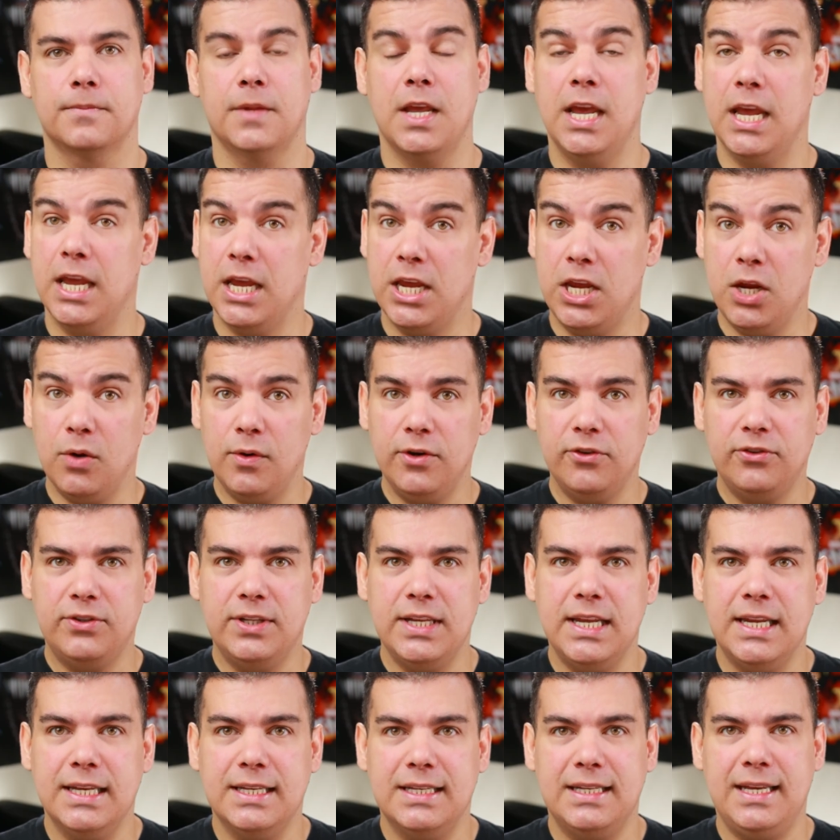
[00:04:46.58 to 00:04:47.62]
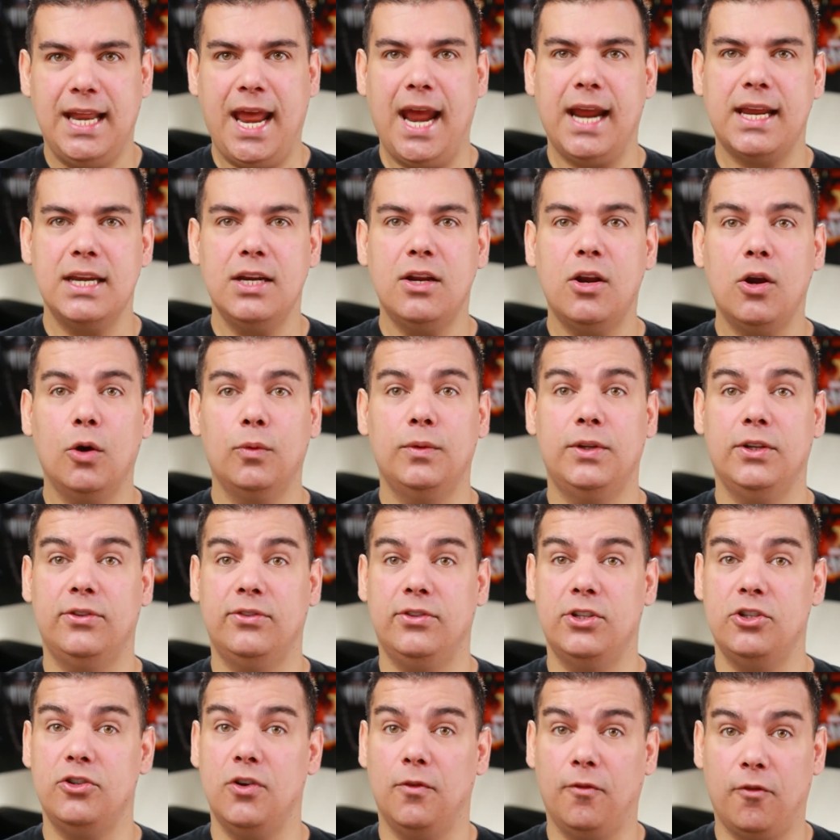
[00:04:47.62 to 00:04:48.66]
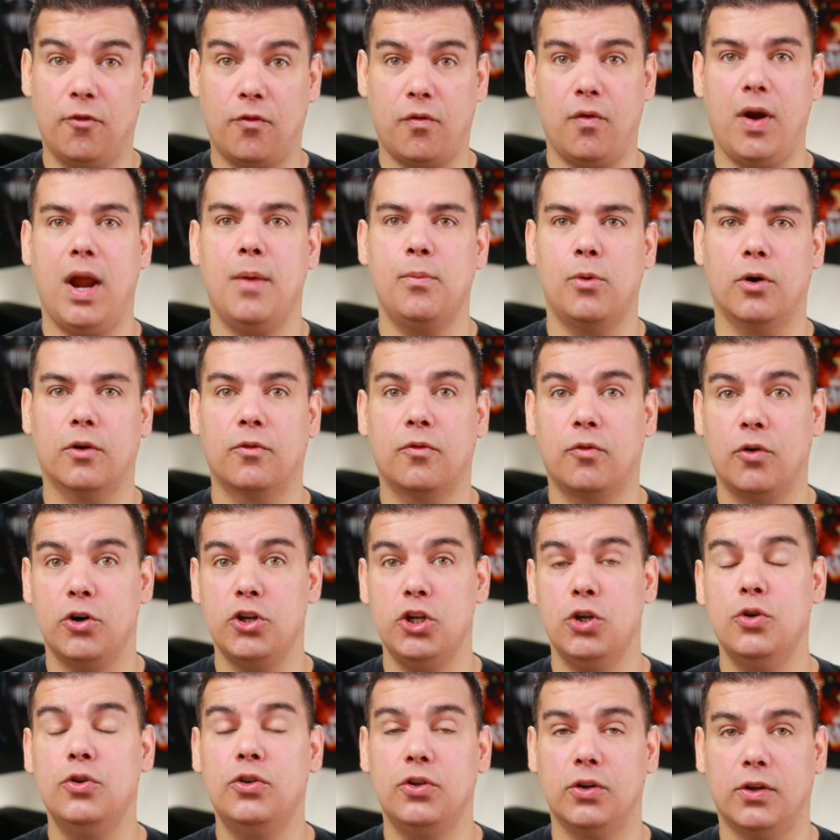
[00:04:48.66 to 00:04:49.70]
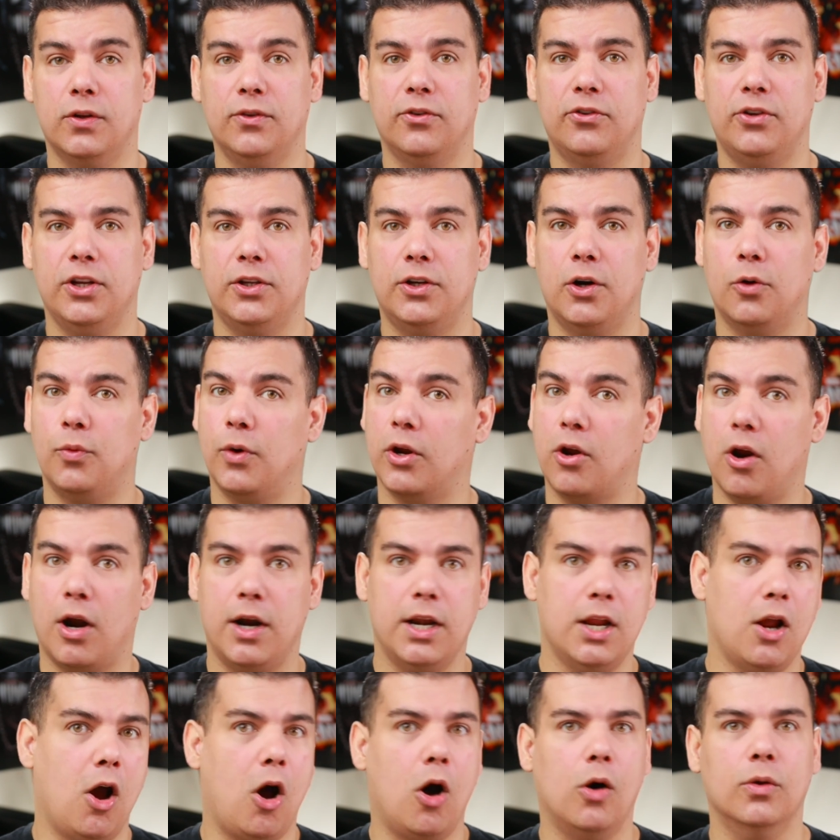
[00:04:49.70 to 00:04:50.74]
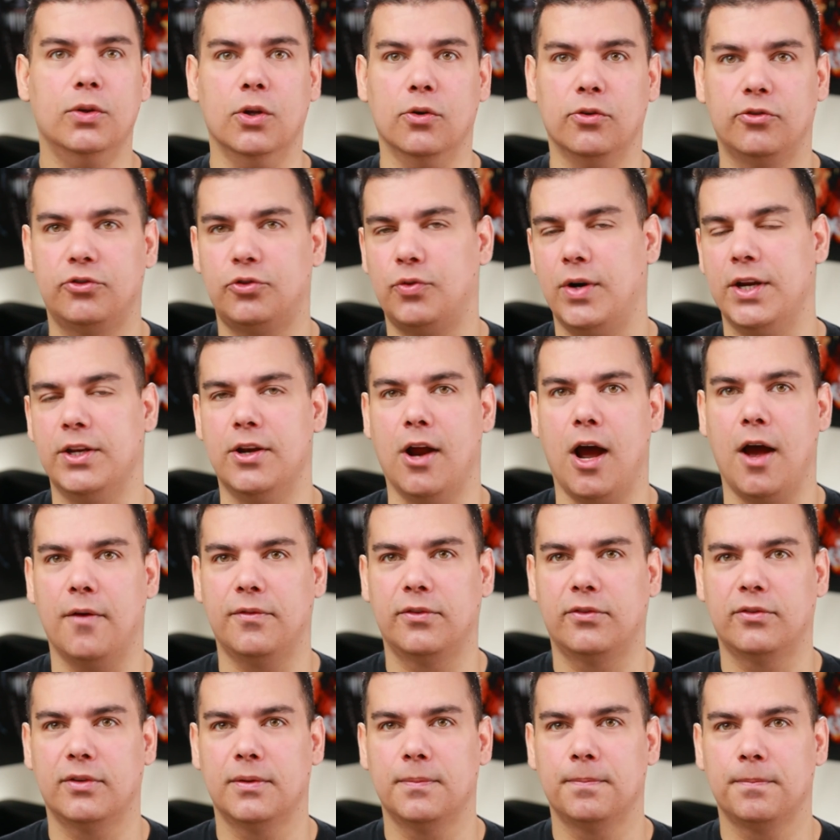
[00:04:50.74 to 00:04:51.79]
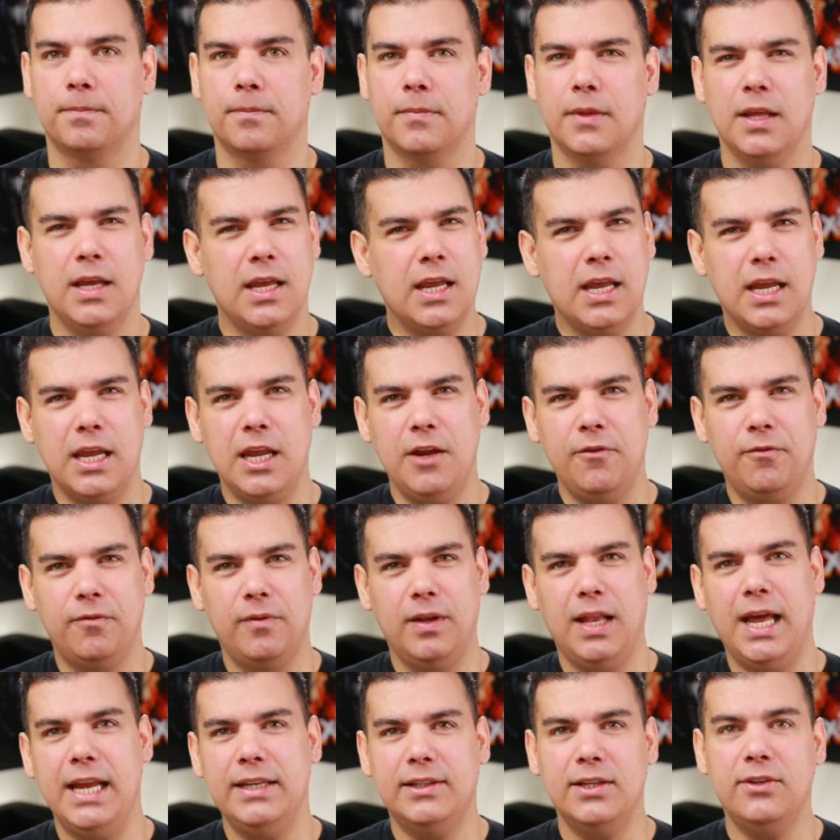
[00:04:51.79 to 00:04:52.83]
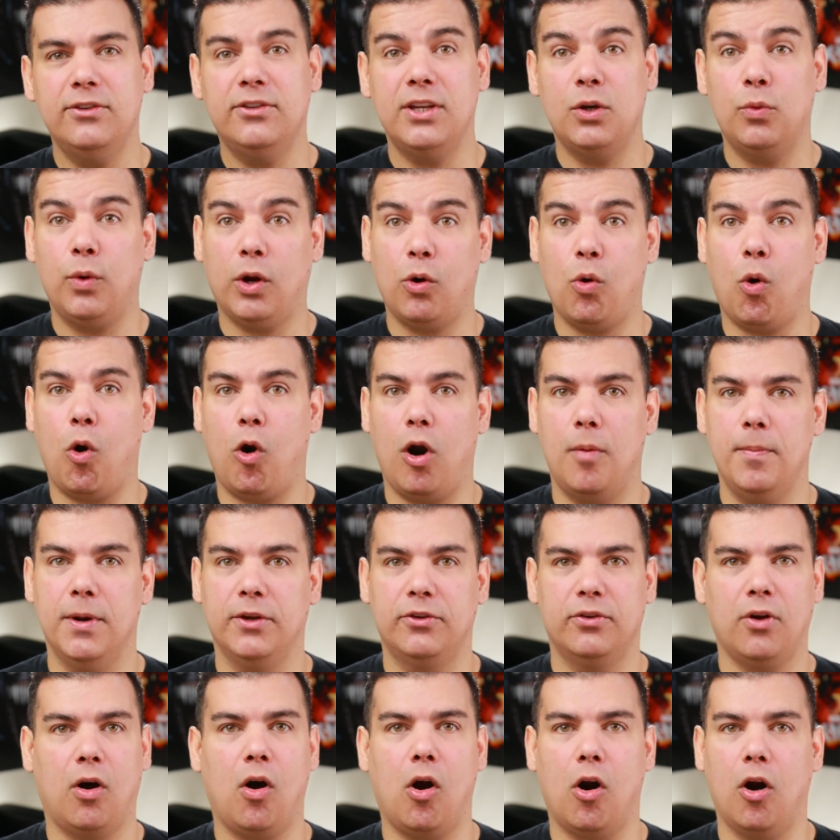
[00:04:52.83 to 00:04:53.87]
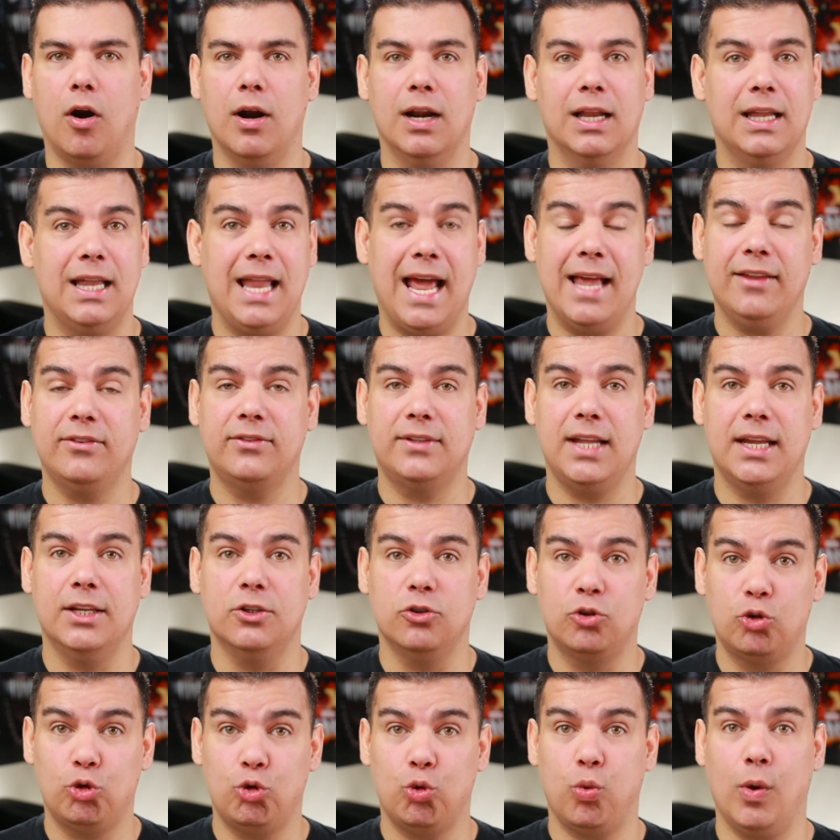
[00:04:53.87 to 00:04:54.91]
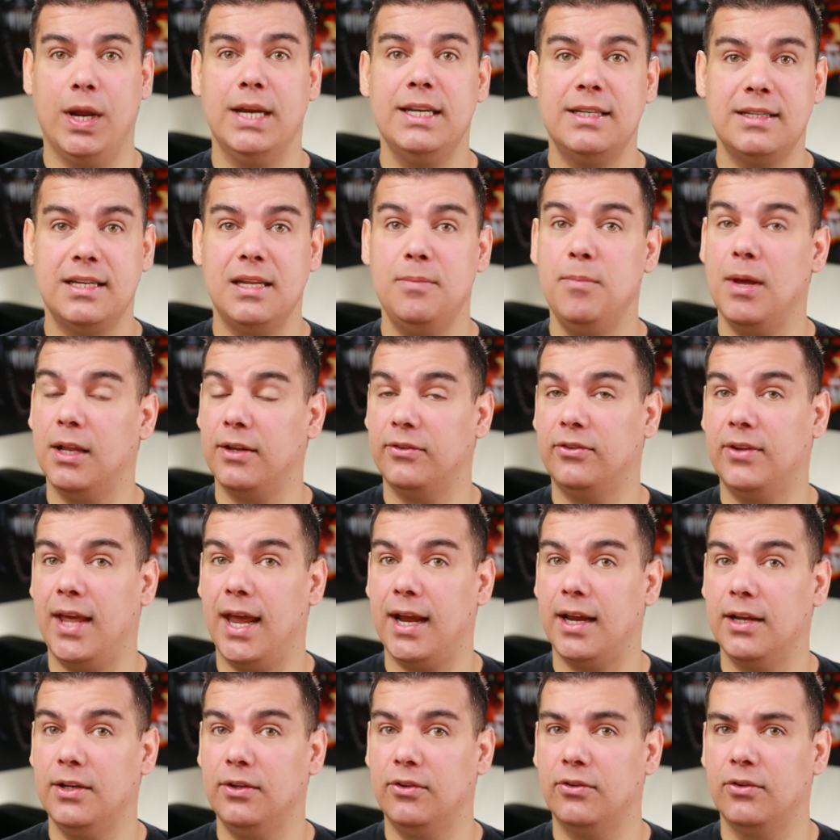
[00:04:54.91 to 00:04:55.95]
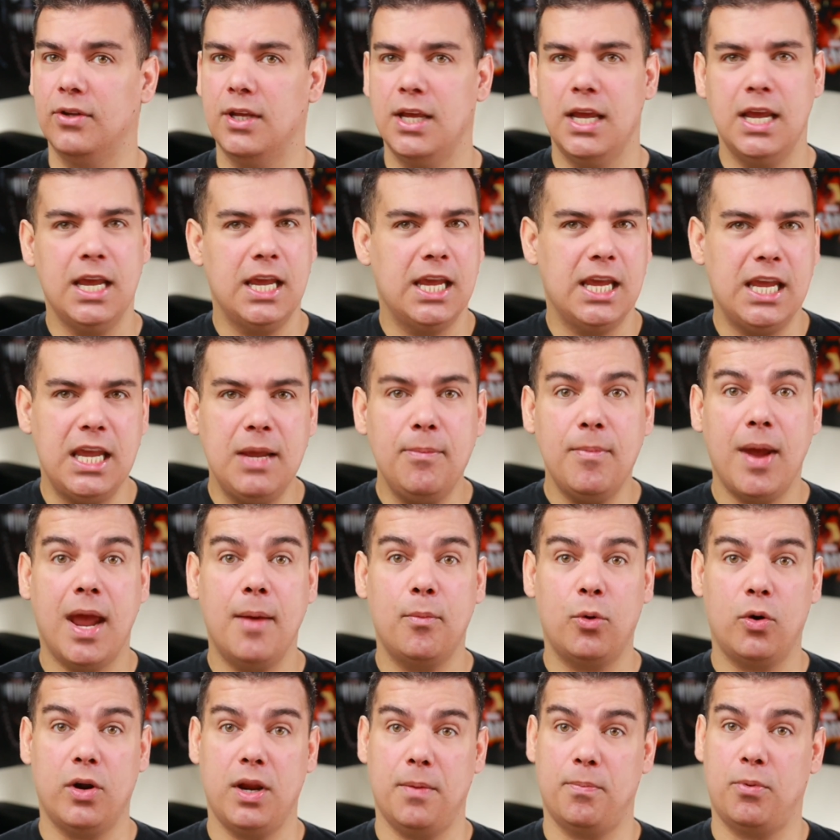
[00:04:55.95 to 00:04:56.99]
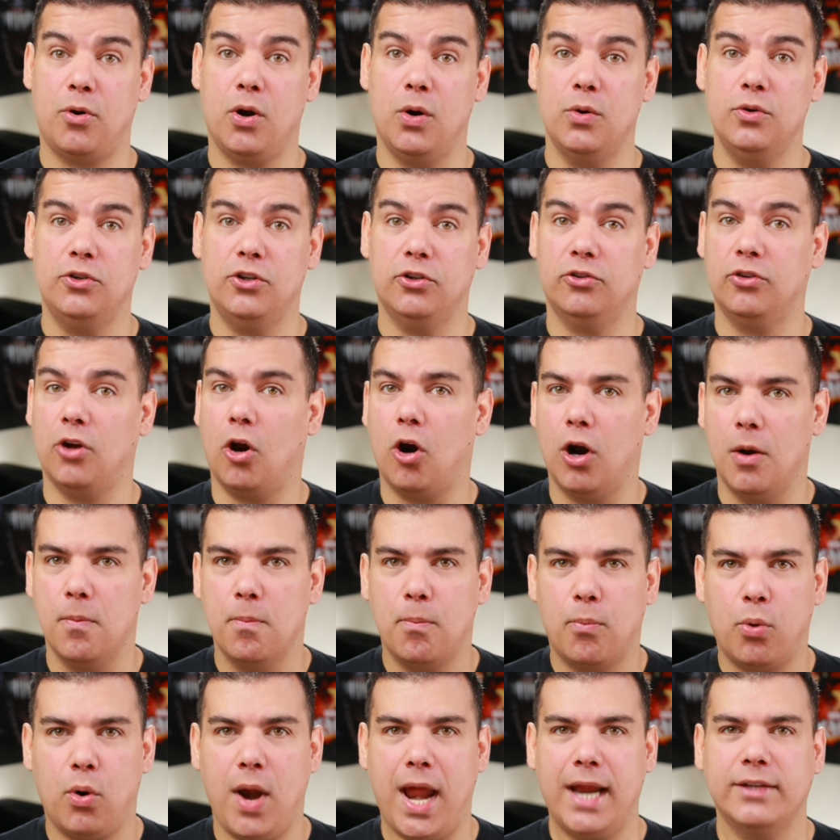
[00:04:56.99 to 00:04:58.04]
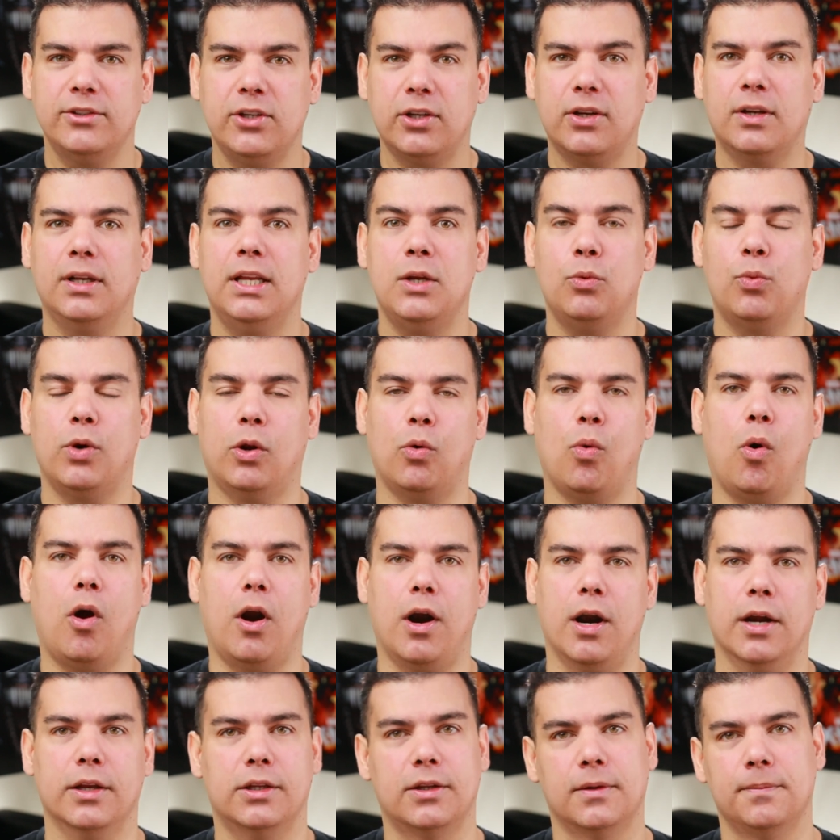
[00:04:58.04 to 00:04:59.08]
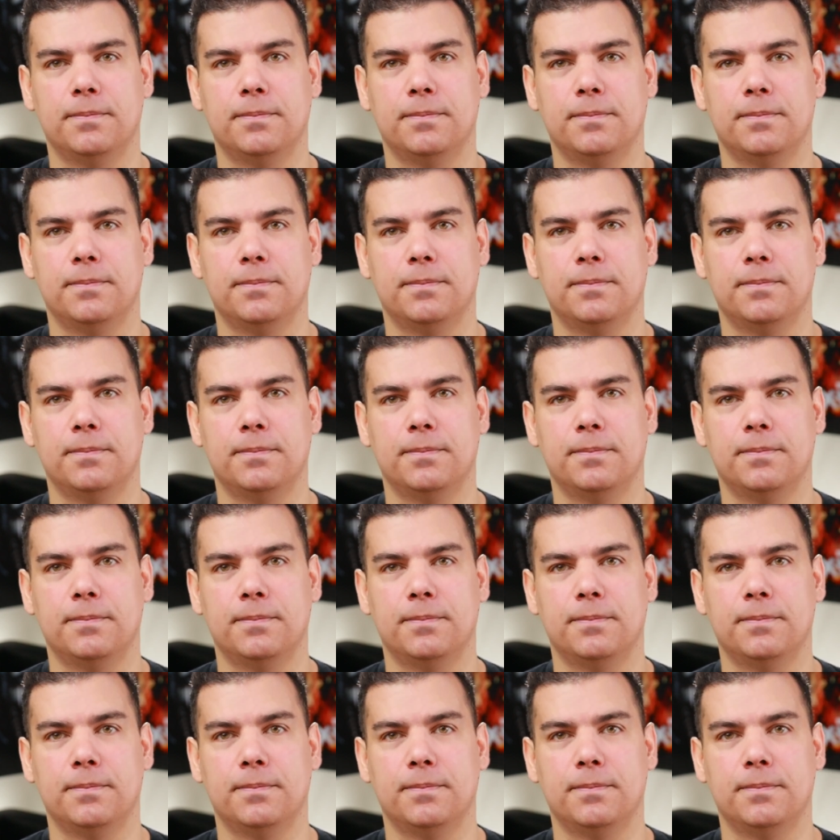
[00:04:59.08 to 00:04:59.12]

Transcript: Here is the technical decision framework for you to consider regarding all those trade-offs. If latency requirements are less than 20 milliseconds, in-memory approaches are practically required.